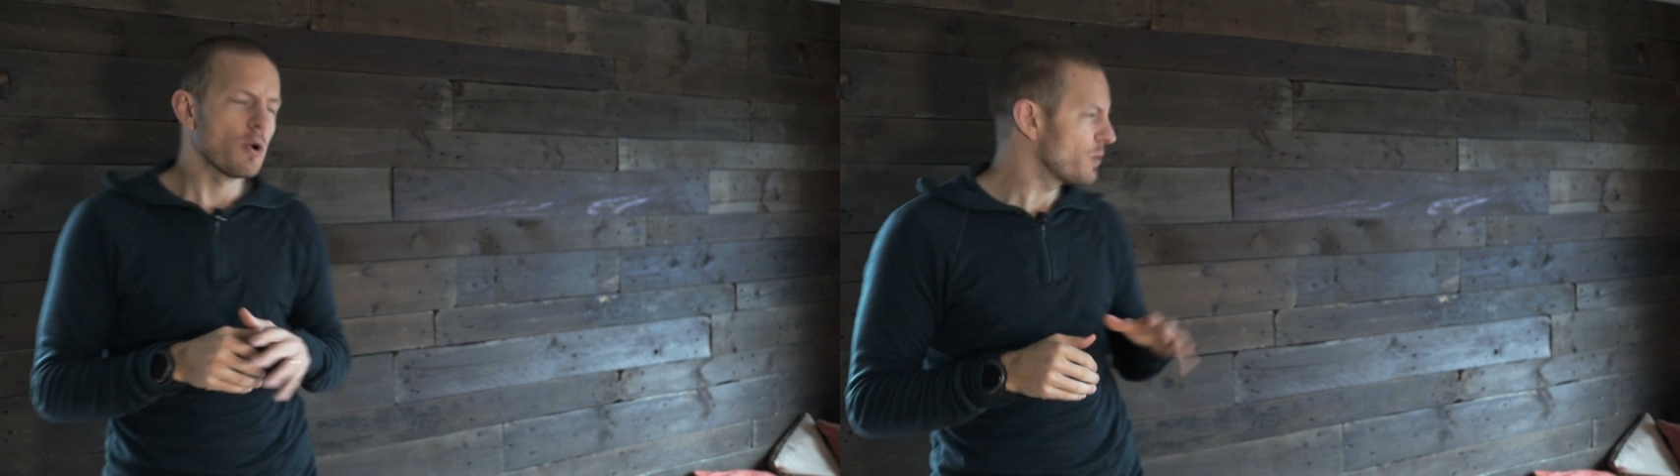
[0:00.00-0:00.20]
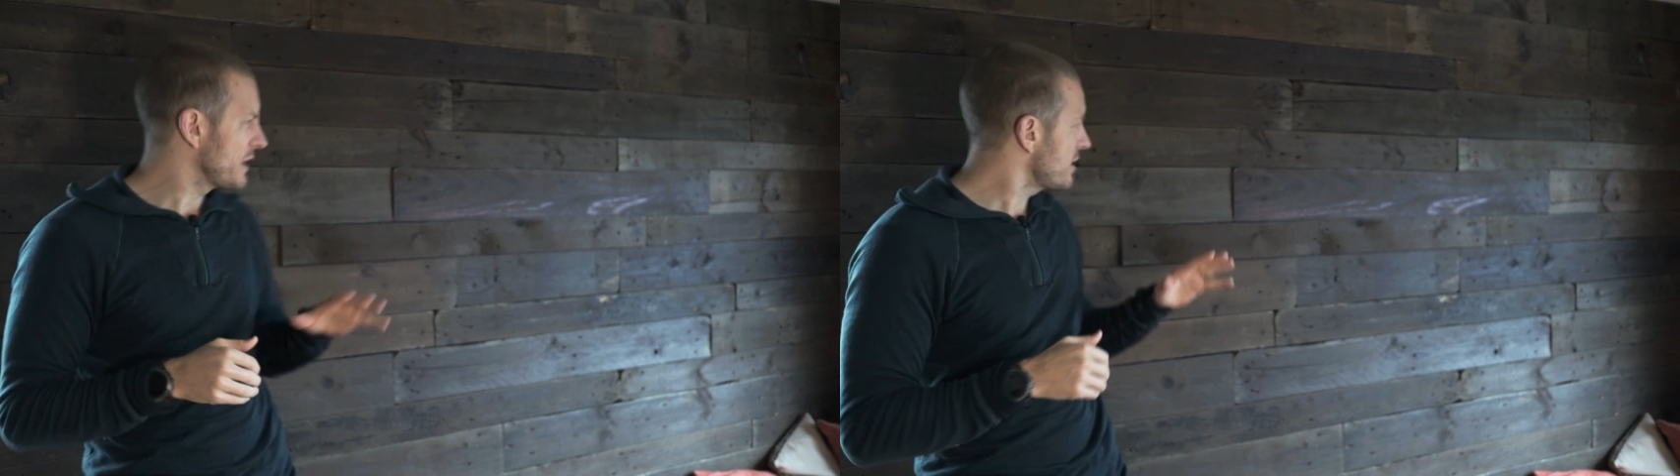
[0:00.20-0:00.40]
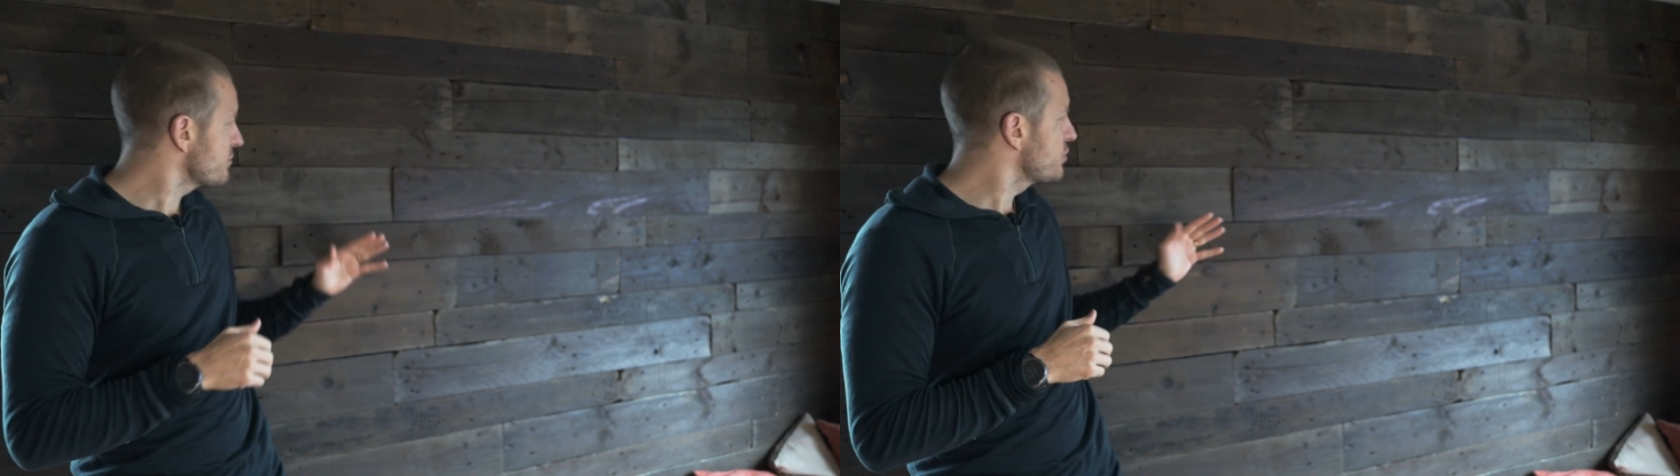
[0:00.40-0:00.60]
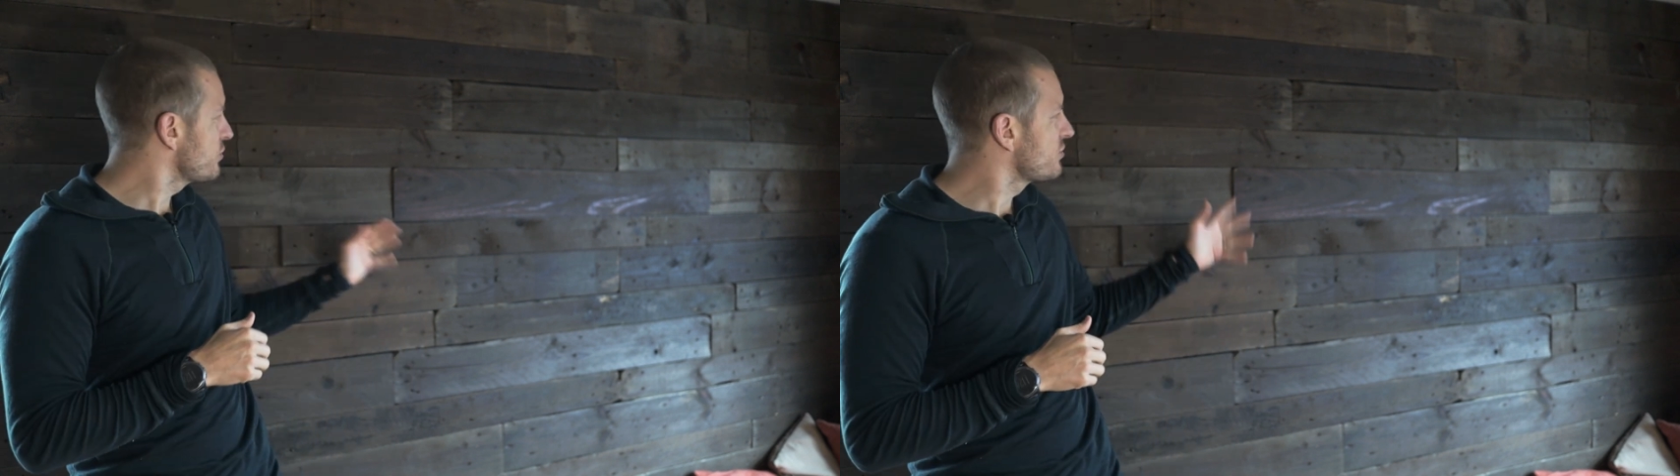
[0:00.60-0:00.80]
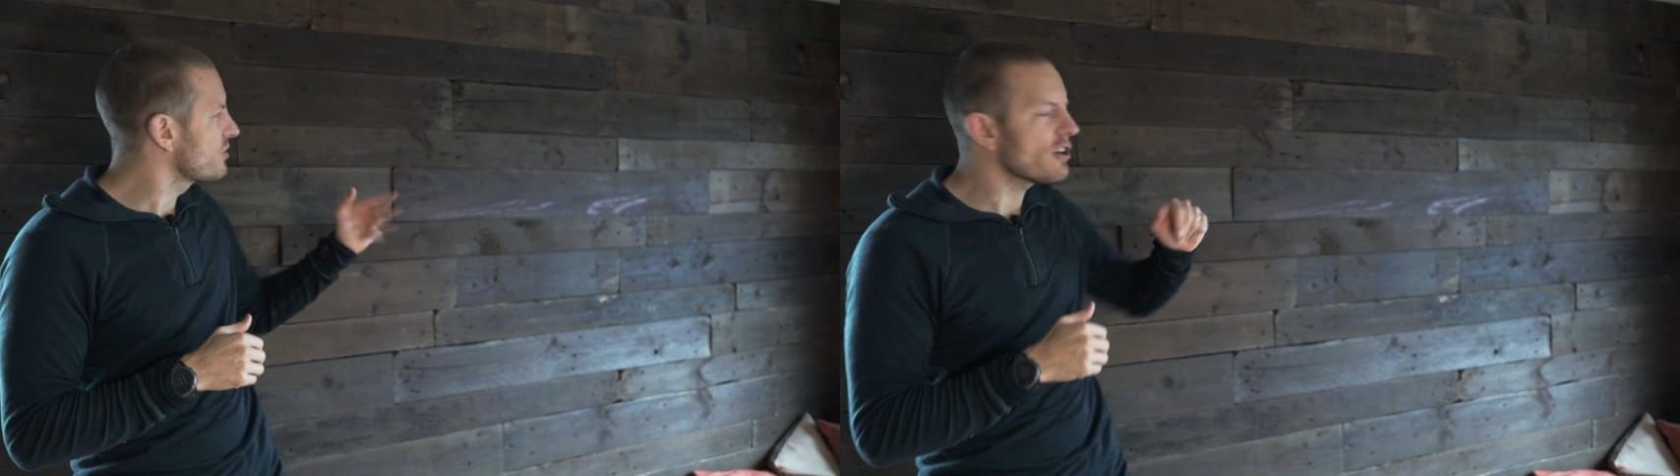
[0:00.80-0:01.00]
When it comes to
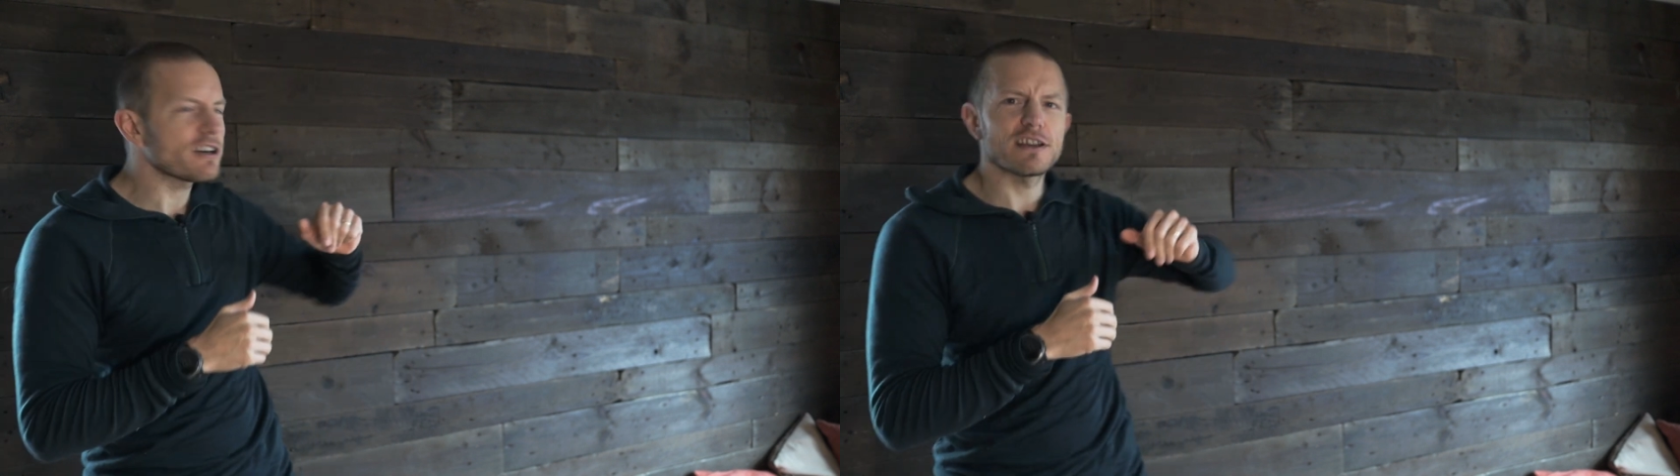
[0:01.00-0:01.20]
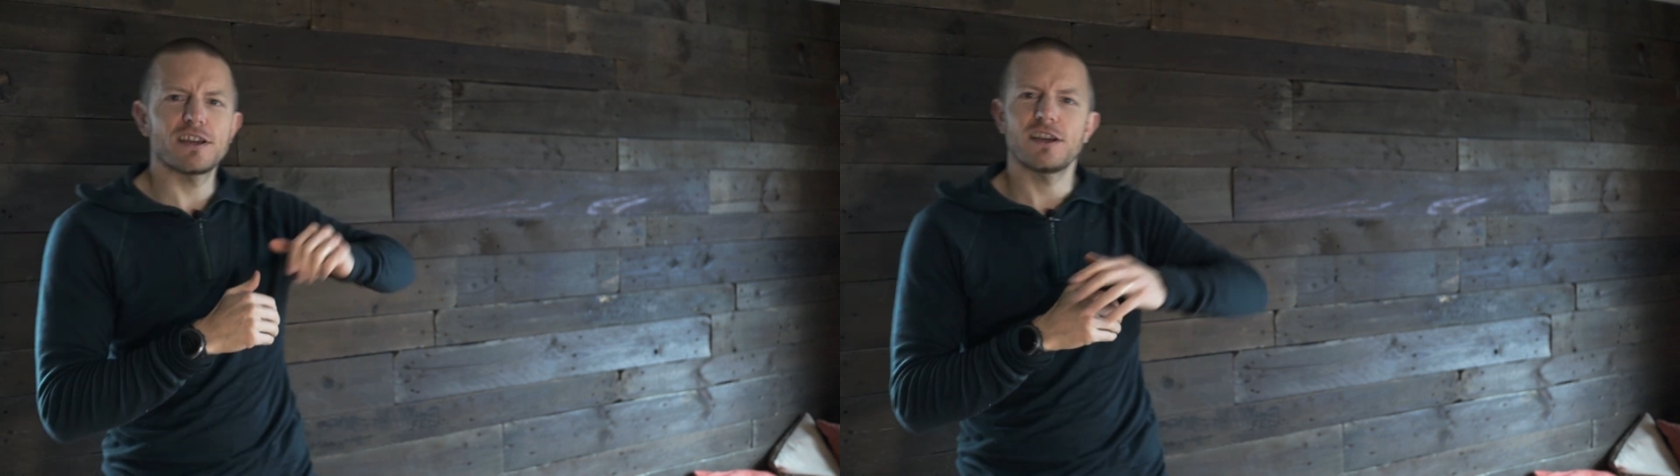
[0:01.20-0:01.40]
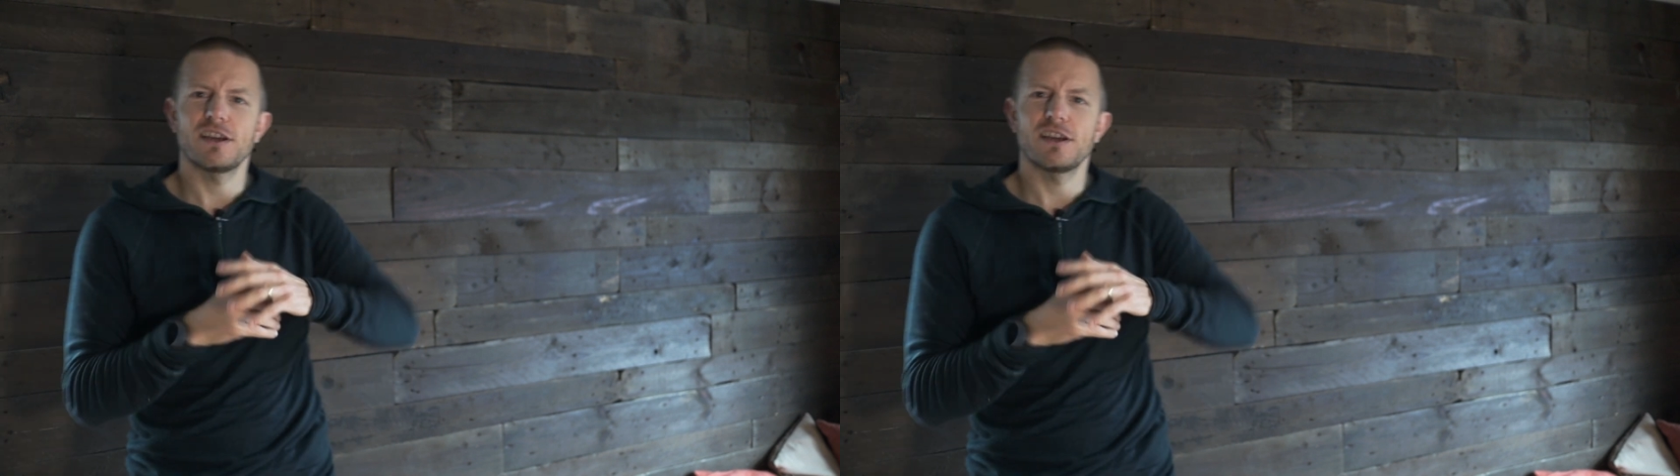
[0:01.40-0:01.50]
dark